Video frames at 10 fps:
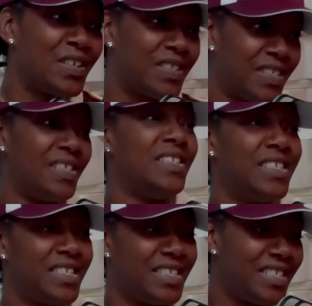
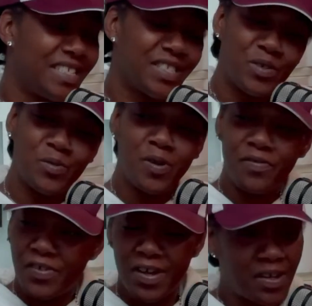Even though y'all used to
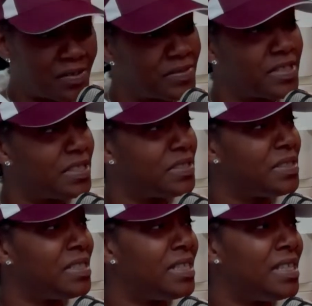rob us back in the day,
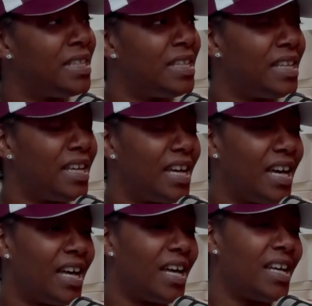but we forgive you.
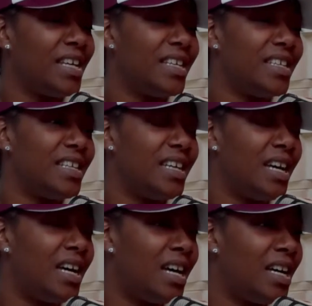
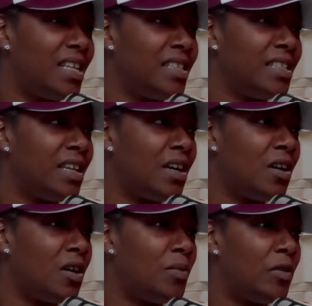And then
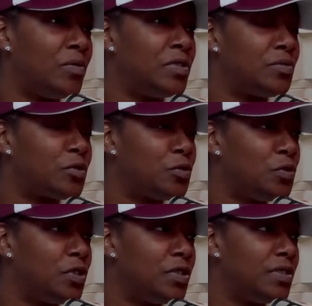I was
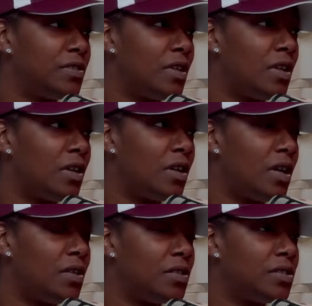recruited
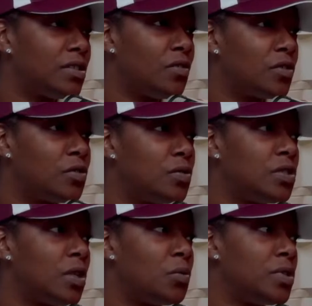out of
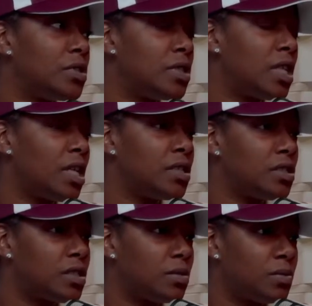Syracuse. I went to
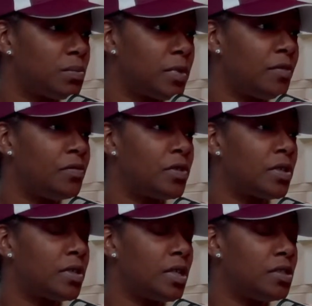Kansas, played for
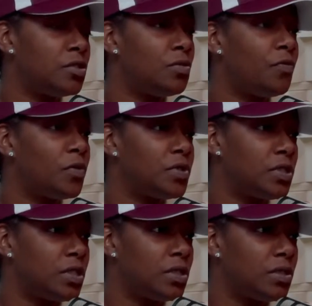Kansas
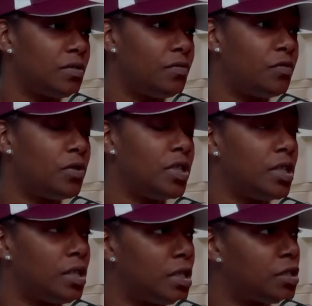University for a
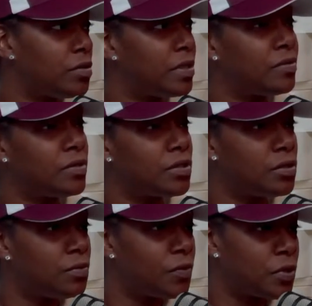year, and I transferred
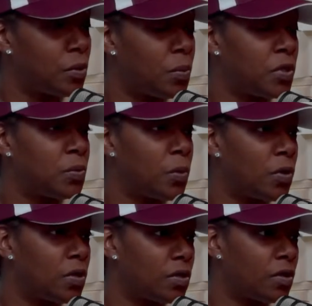to University of
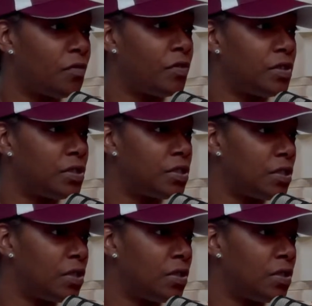Pittsburgh, and I finished there.